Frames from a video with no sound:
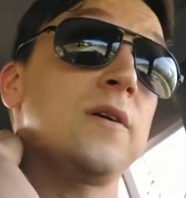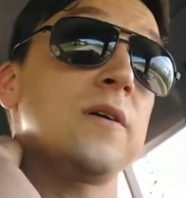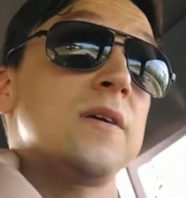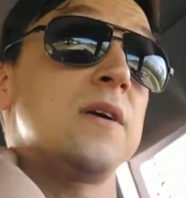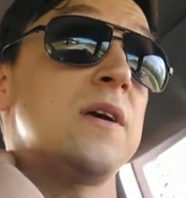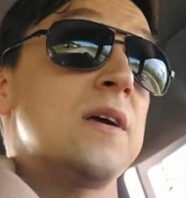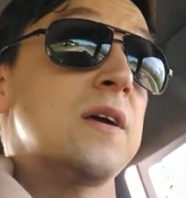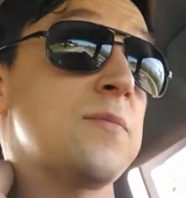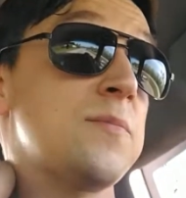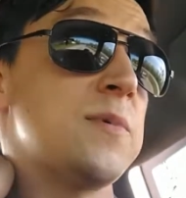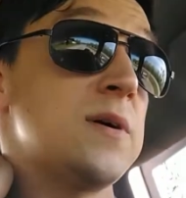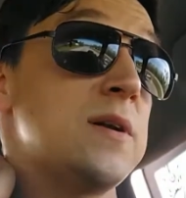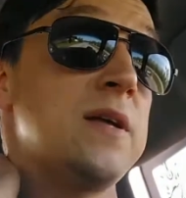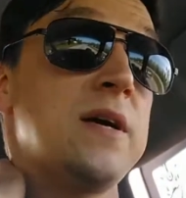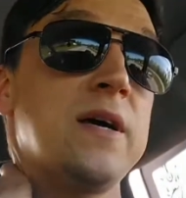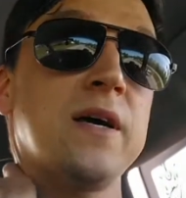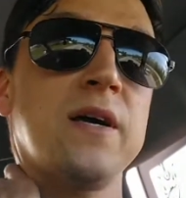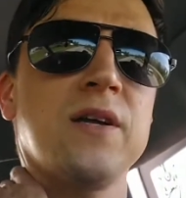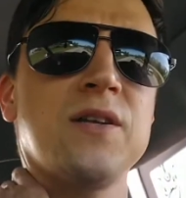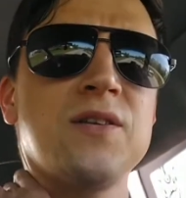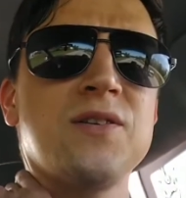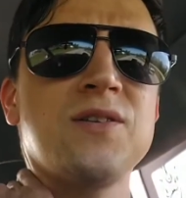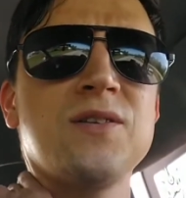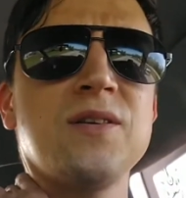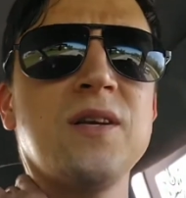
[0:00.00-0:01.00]
kink in my neck.
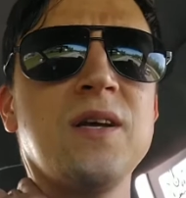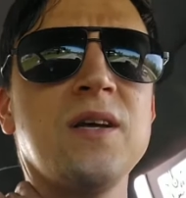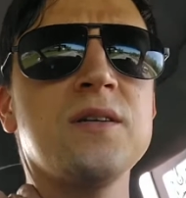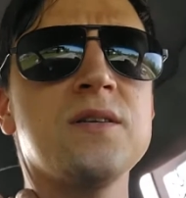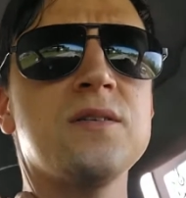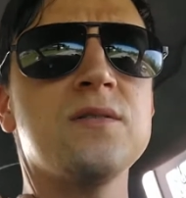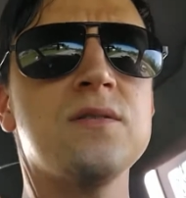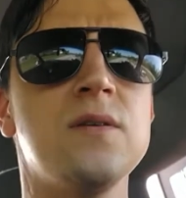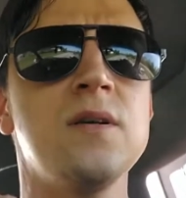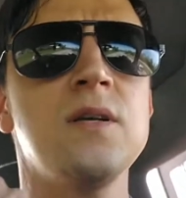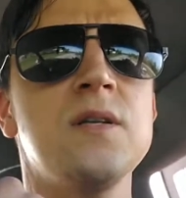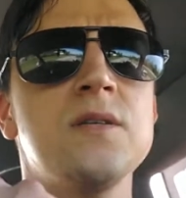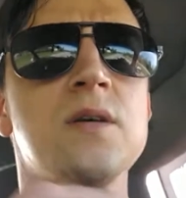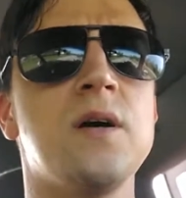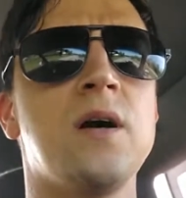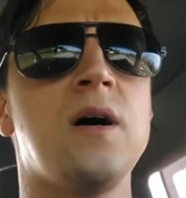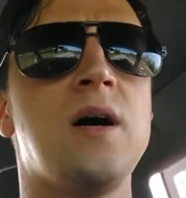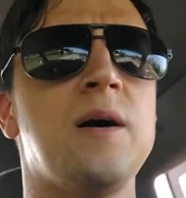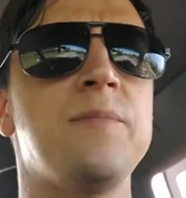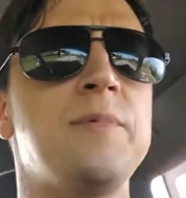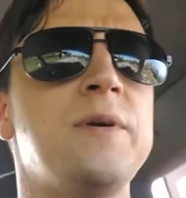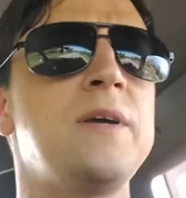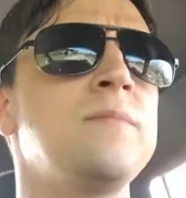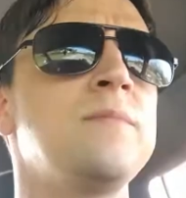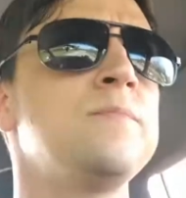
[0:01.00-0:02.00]
It's it's it's a
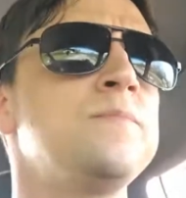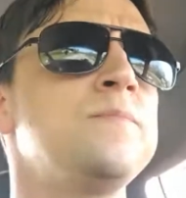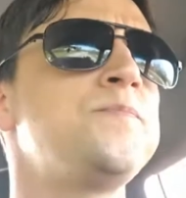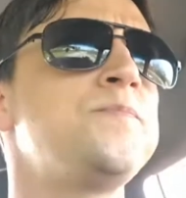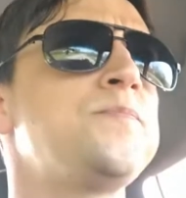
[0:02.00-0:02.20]
hobby.